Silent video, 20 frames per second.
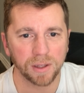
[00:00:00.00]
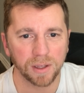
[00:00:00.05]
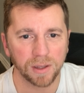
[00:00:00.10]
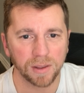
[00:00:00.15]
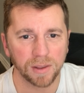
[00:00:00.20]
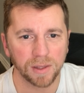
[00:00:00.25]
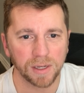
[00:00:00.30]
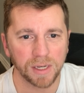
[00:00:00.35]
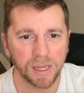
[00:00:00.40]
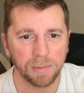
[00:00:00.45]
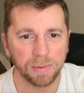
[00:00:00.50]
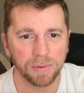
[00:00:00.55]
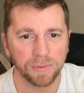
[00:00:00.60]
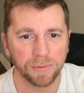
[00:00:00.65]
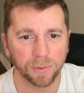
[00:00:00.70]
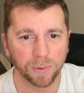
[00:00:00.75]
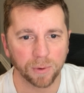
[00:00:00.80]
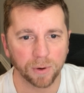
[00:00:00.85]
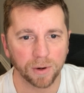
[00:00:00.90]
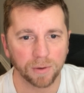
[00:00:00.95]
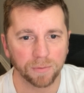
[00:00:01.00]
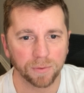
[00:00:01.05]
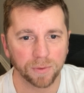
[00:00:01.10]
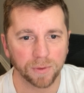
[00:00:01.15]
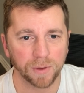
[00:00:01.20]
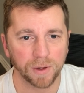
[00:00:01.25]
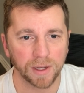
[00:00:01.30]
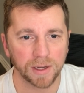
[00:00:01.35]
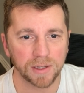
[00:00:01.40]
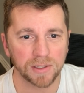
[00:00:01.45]
the day before it for
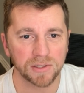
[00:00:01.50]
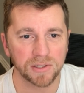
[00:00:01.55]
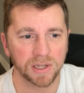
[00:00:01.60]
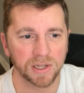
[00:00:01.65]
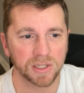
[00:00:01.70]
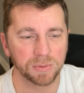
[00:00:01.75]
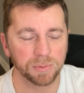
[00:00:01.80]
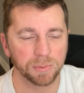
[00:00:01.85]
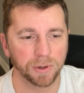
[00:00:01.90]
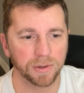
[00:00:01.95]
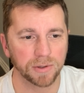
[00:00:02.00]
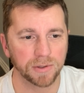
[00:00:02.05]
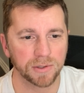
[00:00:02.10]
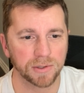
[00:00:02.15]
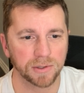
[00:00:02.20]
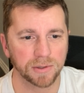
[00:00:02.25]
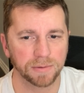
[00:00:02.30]
the next 6 months.